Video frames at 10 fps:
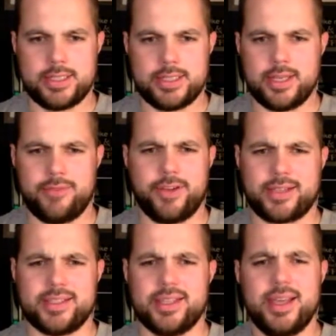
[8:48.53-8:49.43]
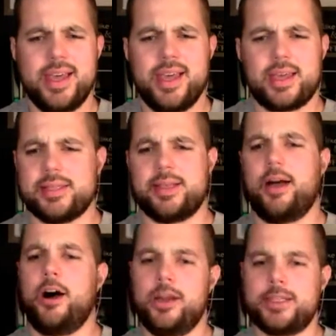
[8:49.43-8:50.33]
affect it? Because
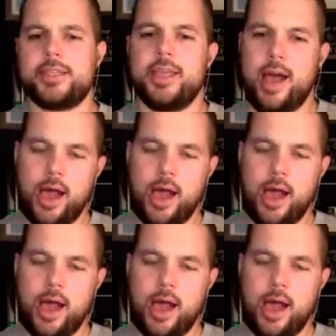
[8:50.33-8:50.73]
honestly,